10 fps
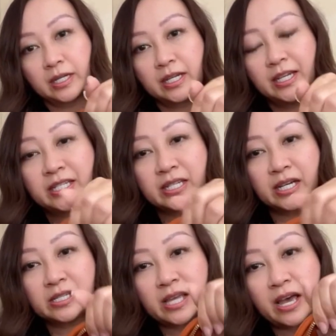it
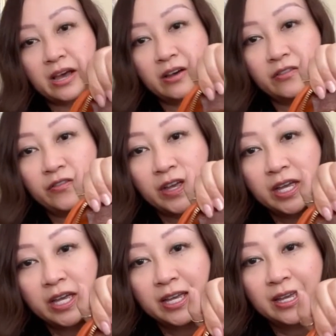does have
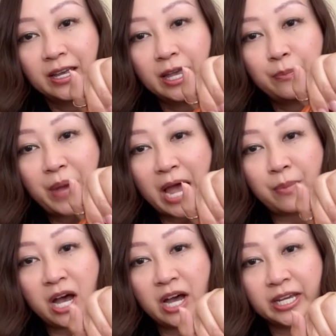a back
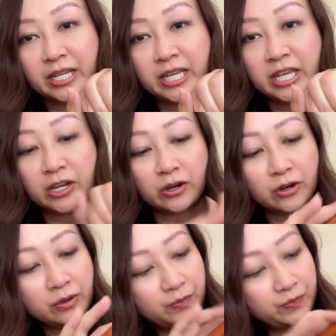pocket
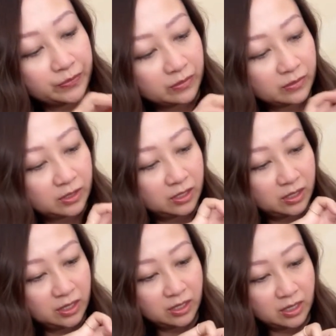here.
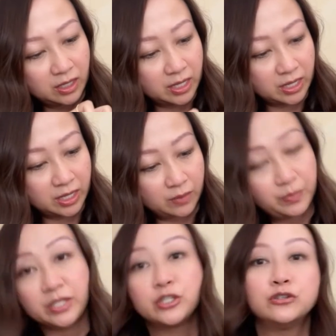Uh, be
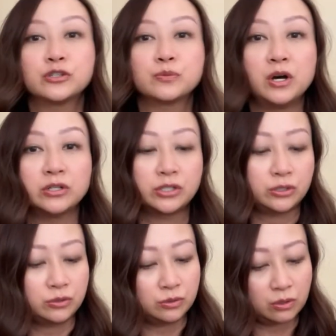too small
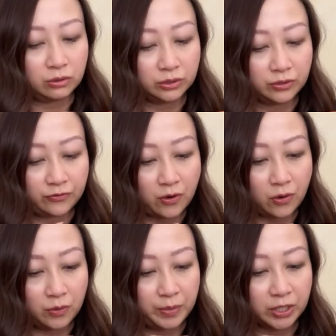to hold a
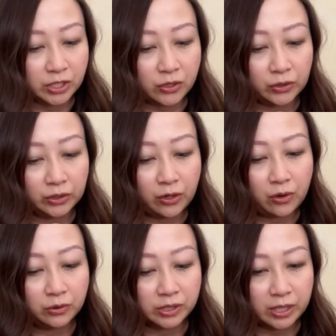phone, but could certainly
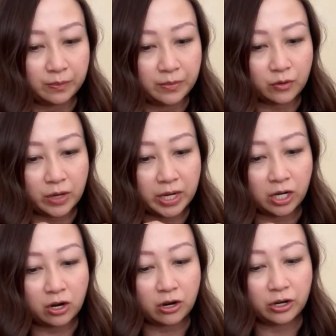hold some credit
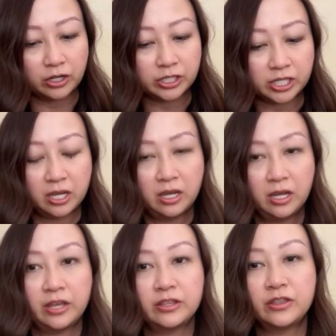cards.
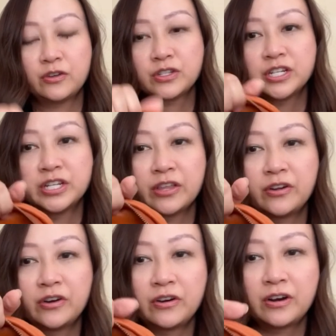And then there's
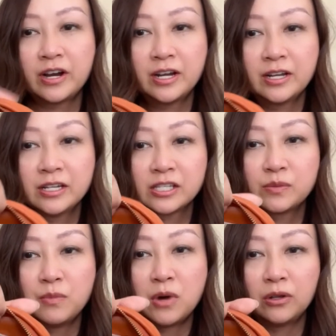another
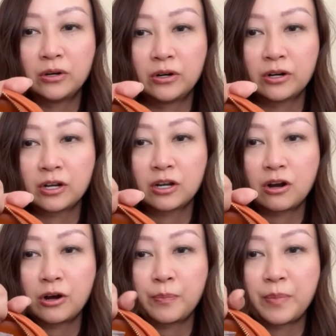smaller
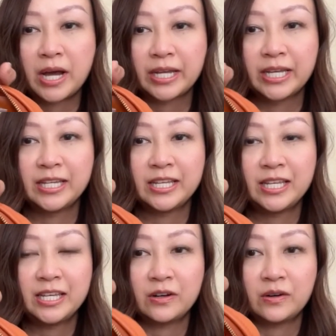card pocket
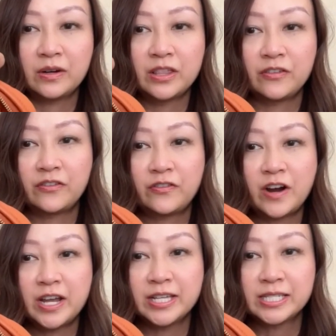here in the
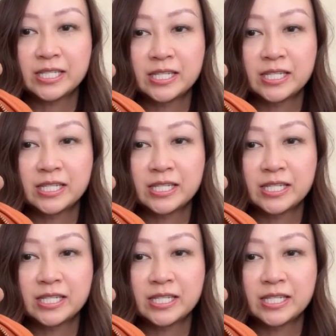front.